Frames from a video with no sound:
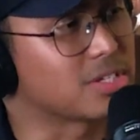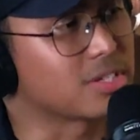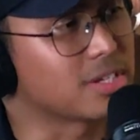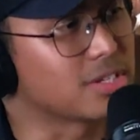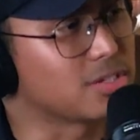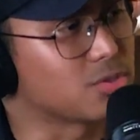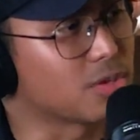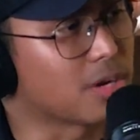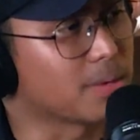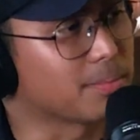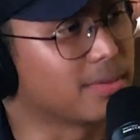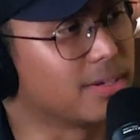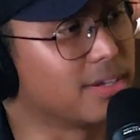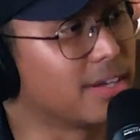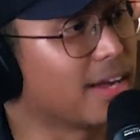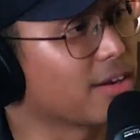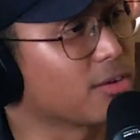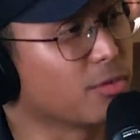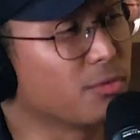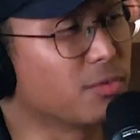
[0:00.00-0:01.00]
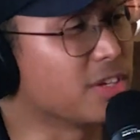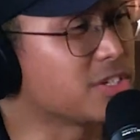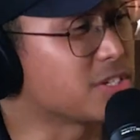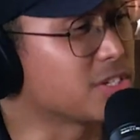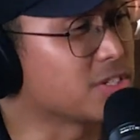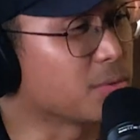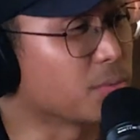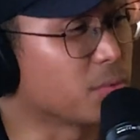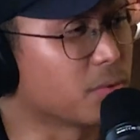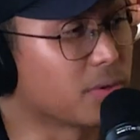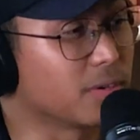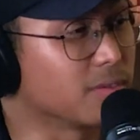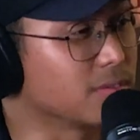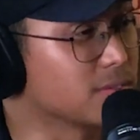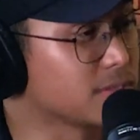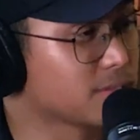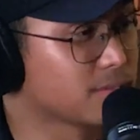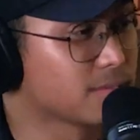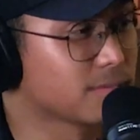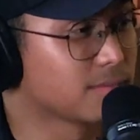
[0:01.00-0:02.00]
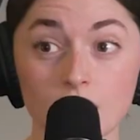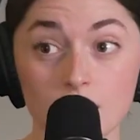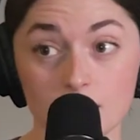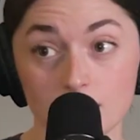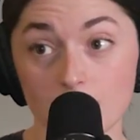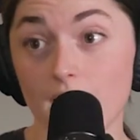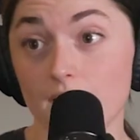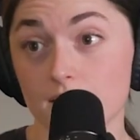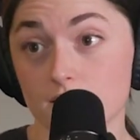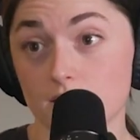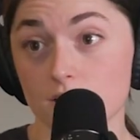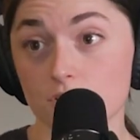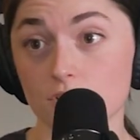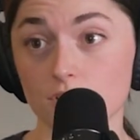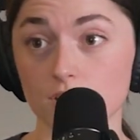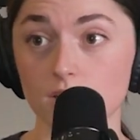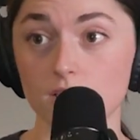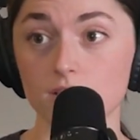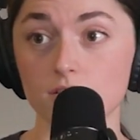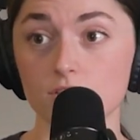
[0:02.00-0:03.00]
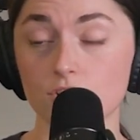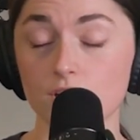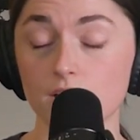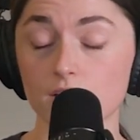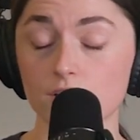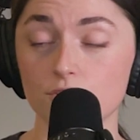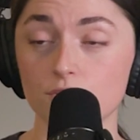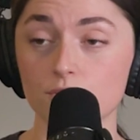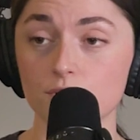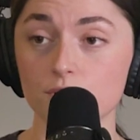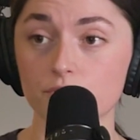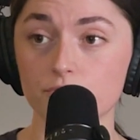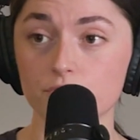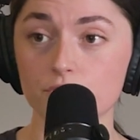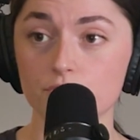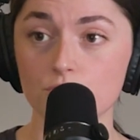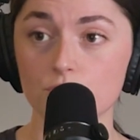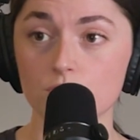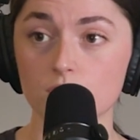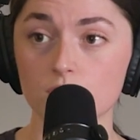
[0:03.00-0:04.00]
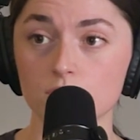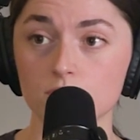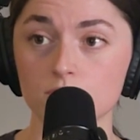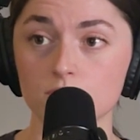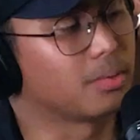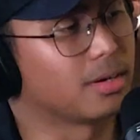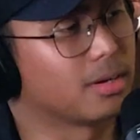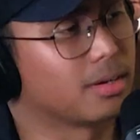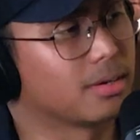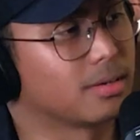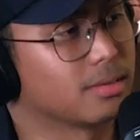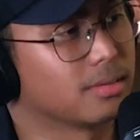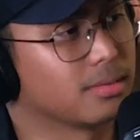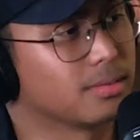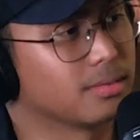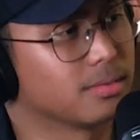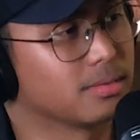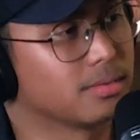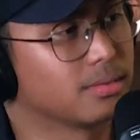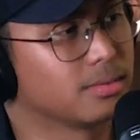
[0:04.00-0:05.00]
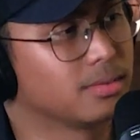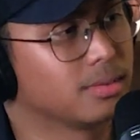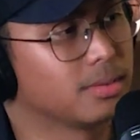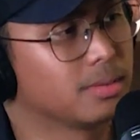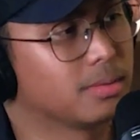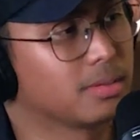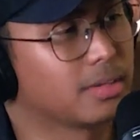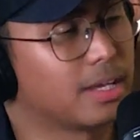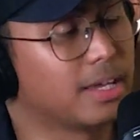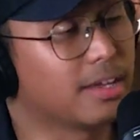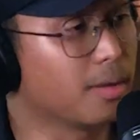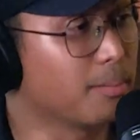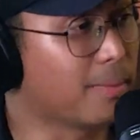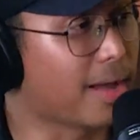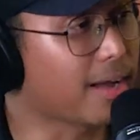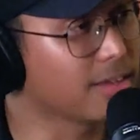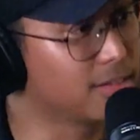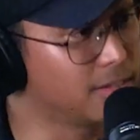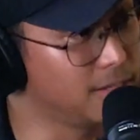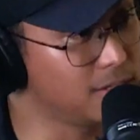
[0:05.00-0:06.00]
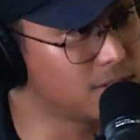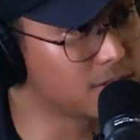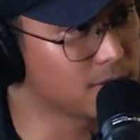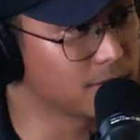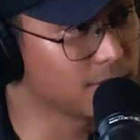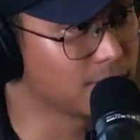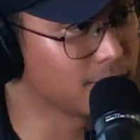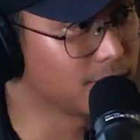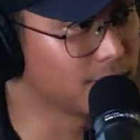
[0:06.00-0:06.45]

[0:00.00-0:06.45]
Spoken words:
get dropped and you got to go finish it somewhere else. Yeah, essentially. You got to go to a different school. Oh. Can you come back and teach?